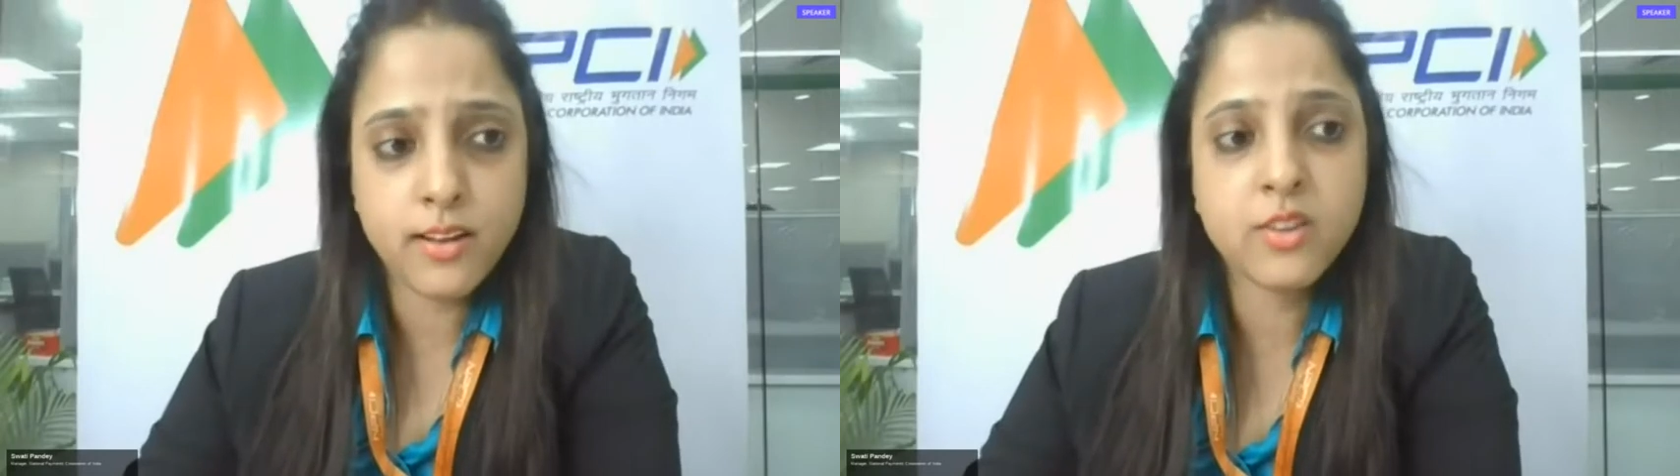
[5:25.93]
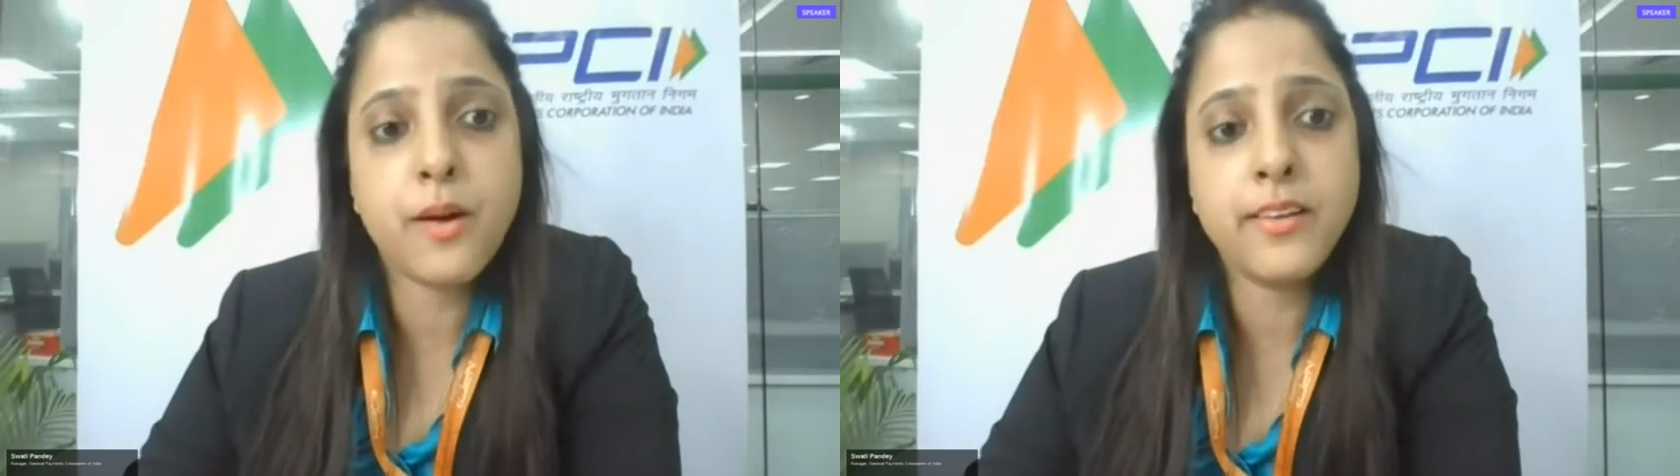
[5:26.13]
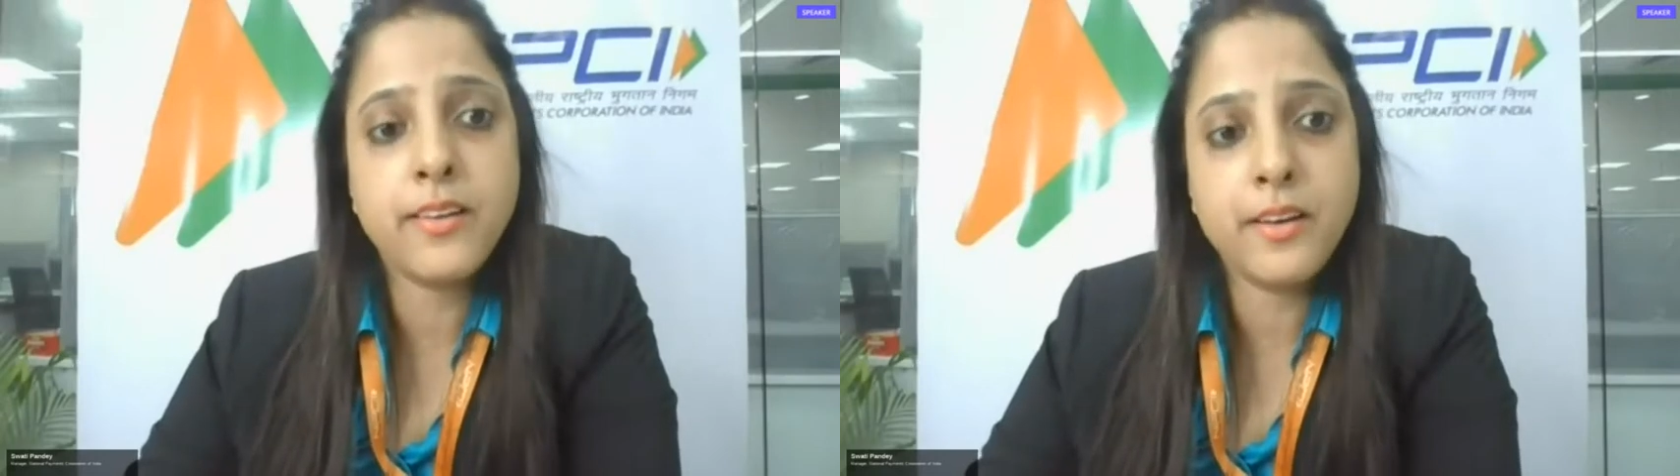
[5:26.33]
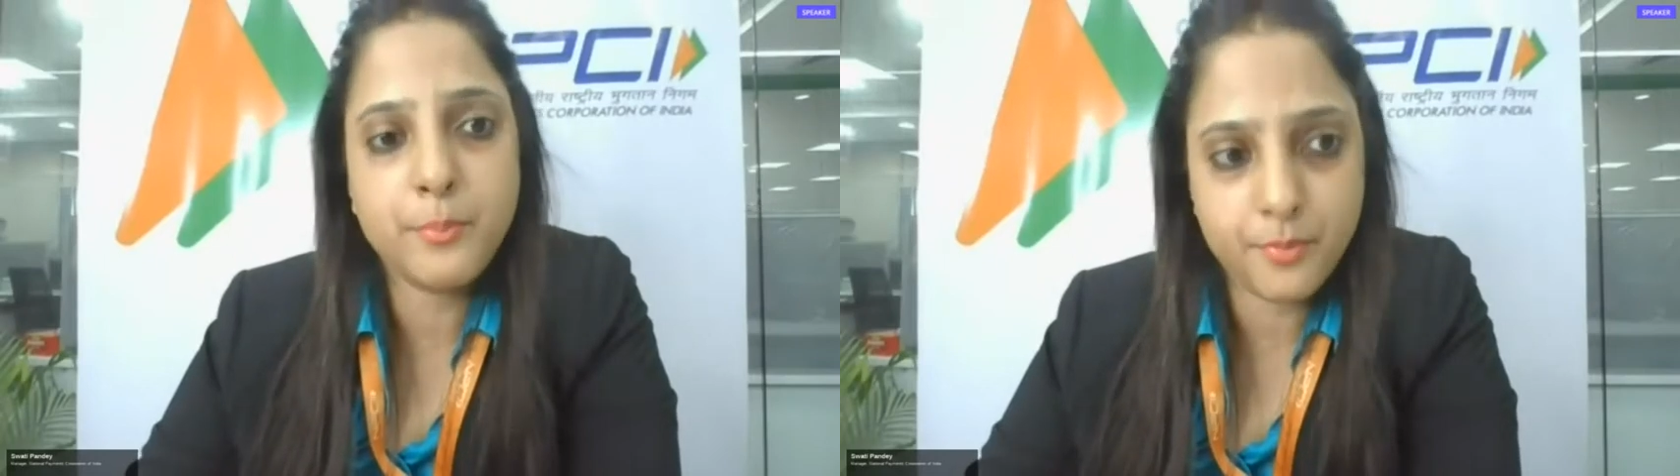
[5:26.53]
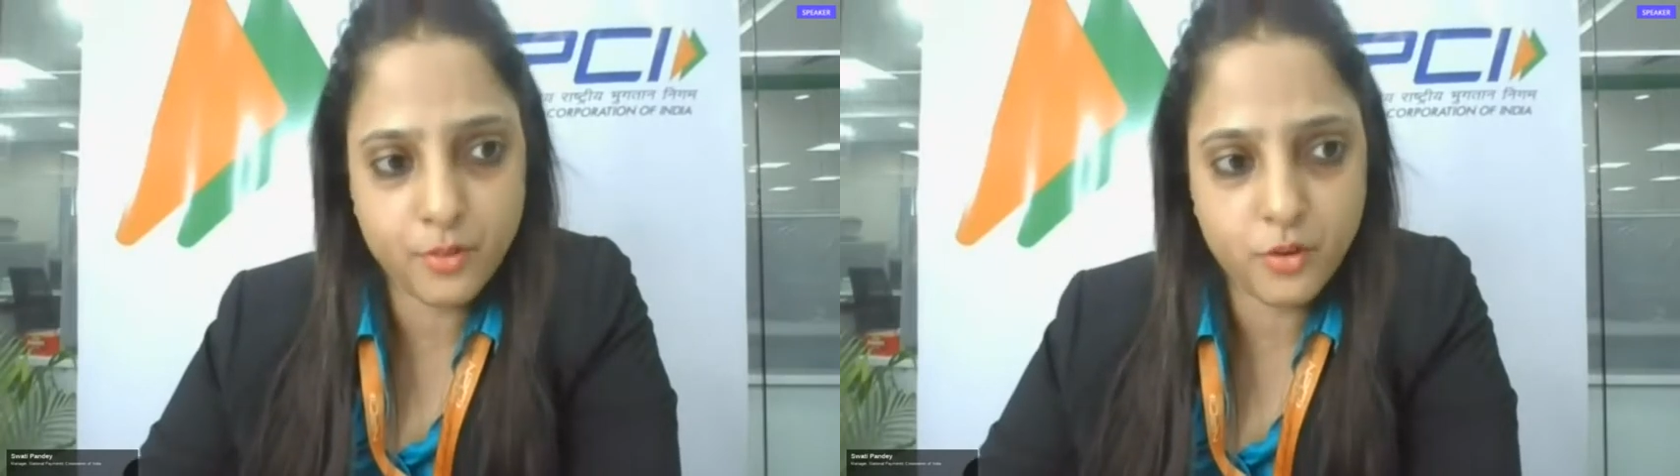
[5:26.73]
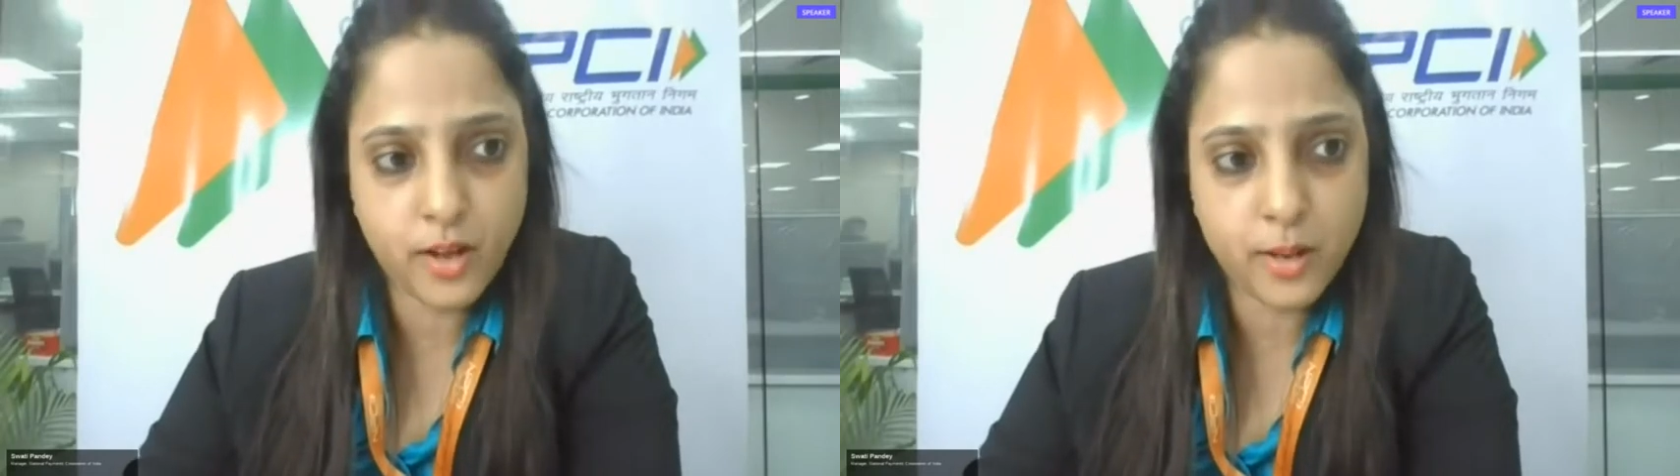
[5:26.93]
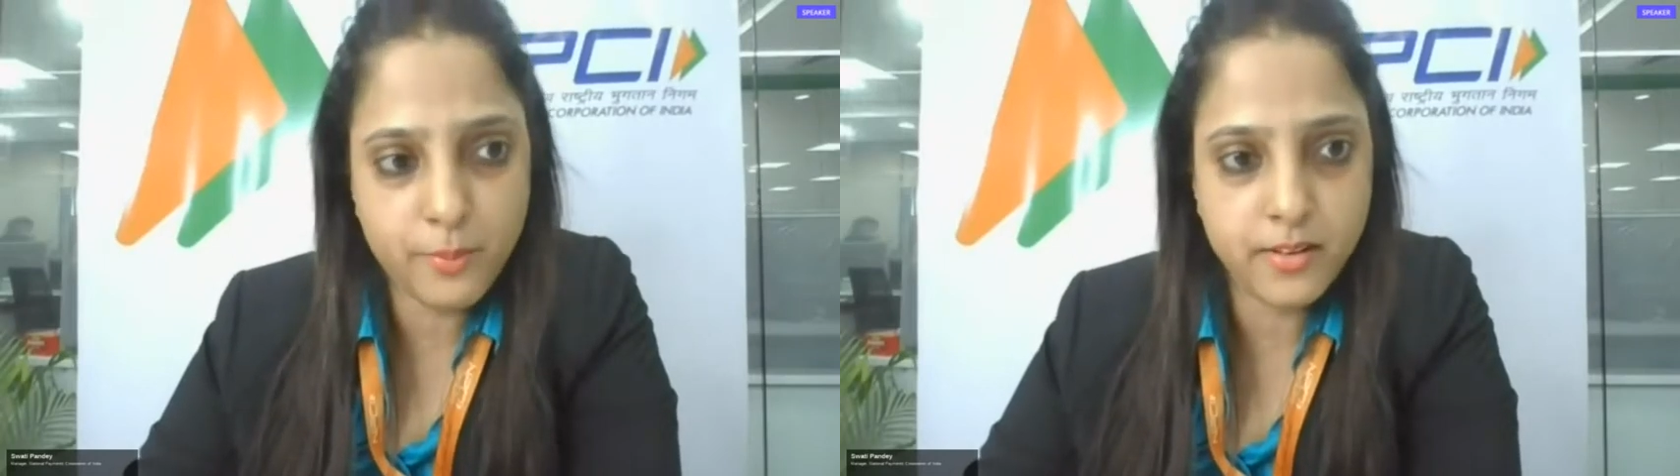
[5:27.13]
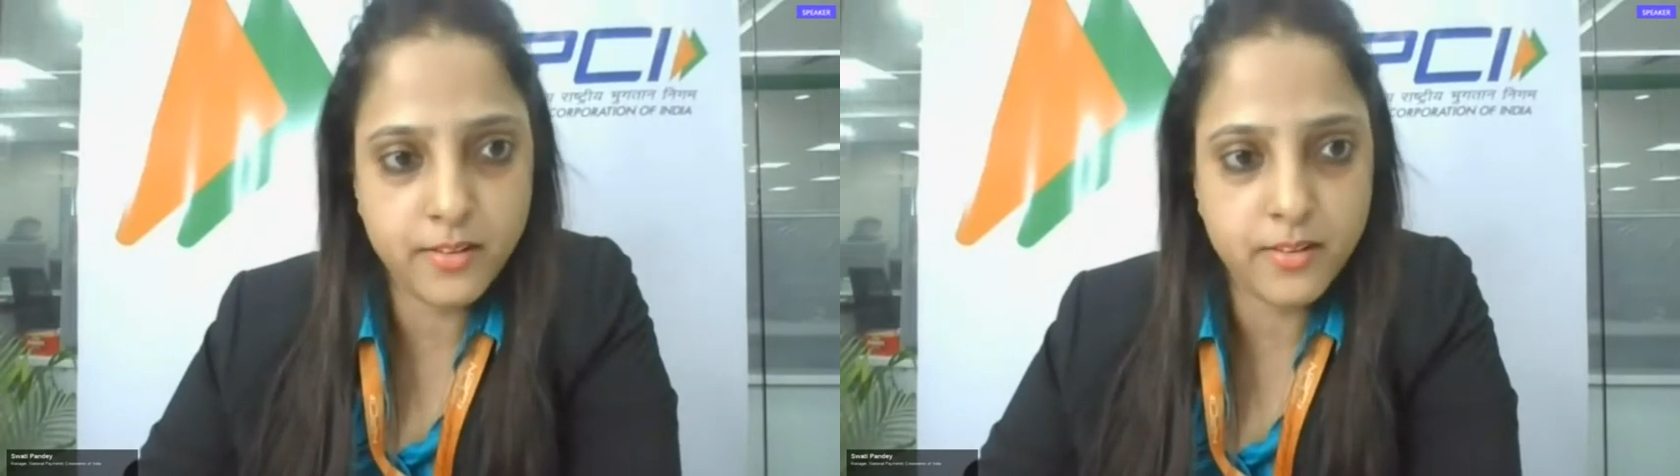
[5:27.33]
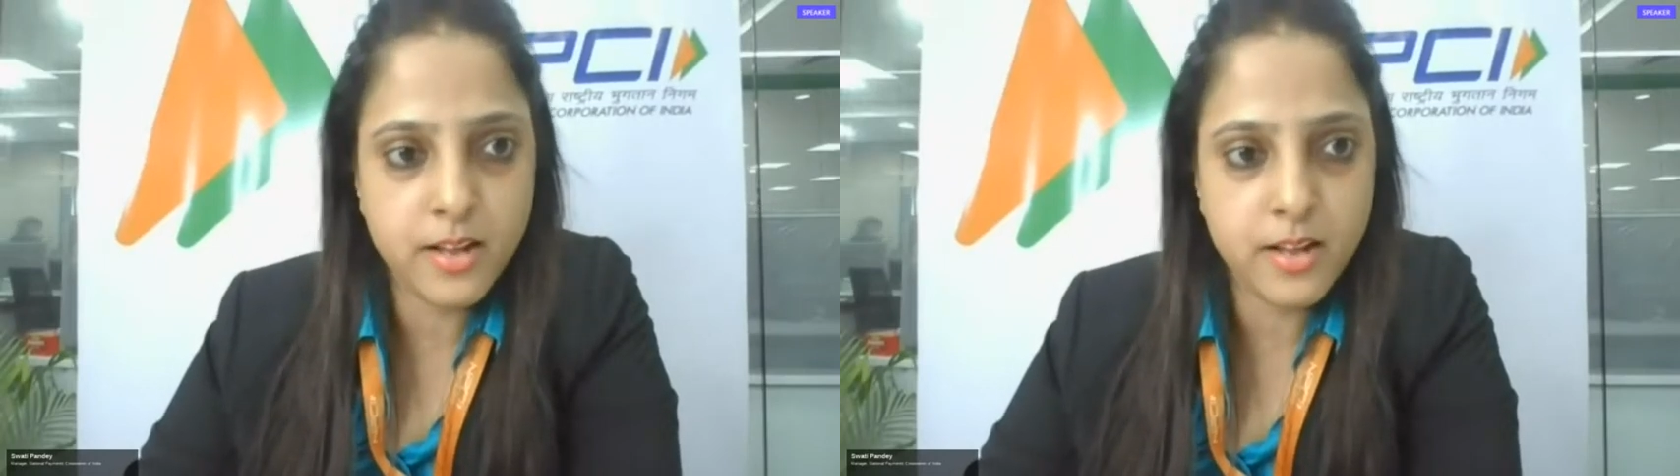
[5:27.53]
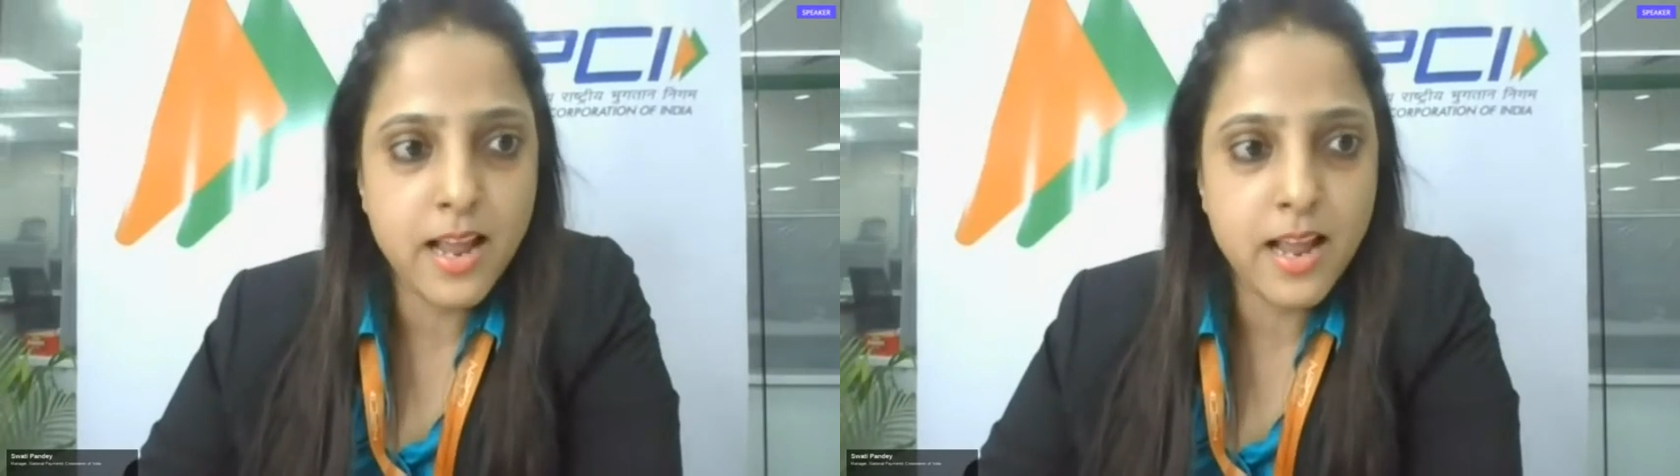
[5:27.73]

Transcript: expiry time period,